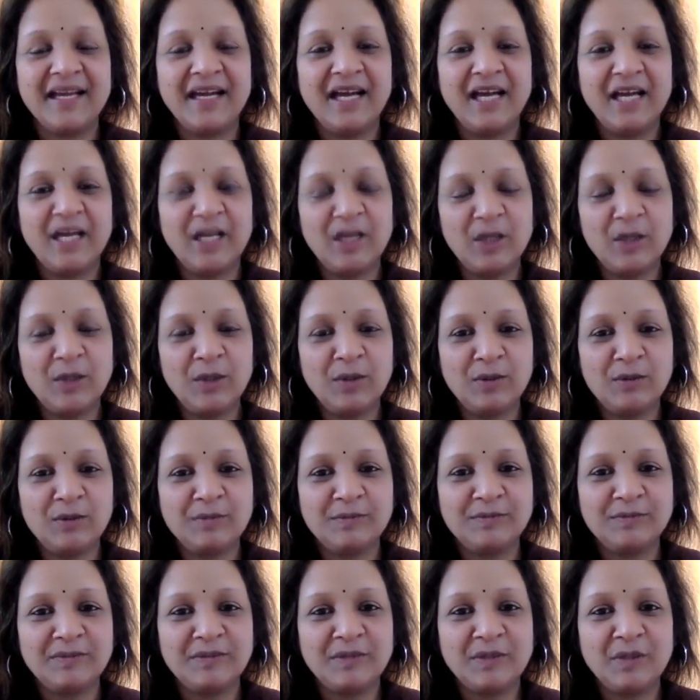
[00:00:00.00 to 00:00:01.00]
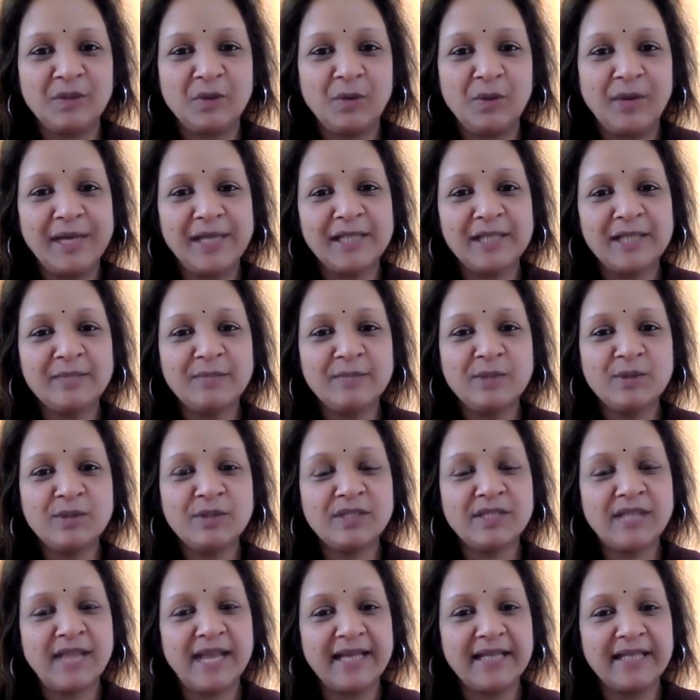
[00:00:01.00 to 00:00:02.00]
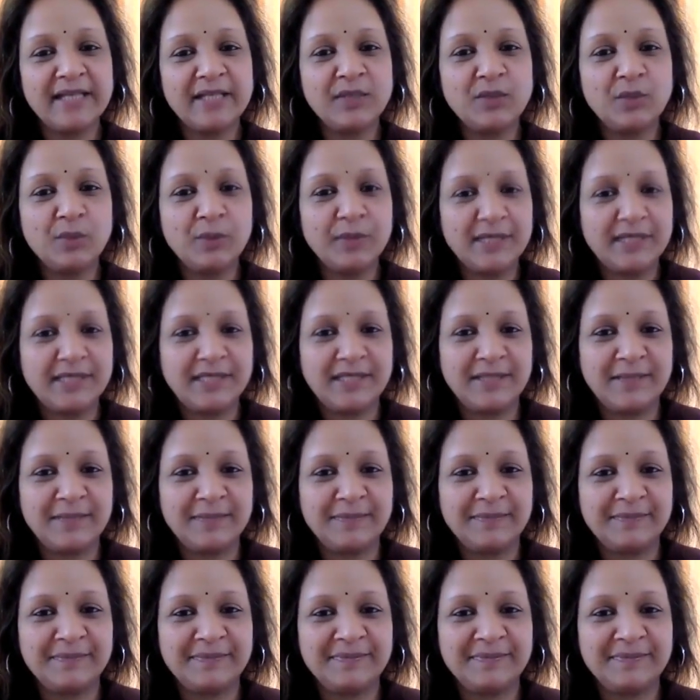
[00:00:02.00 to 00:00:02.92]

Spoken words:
Hello, welcome to Silent Wisdom.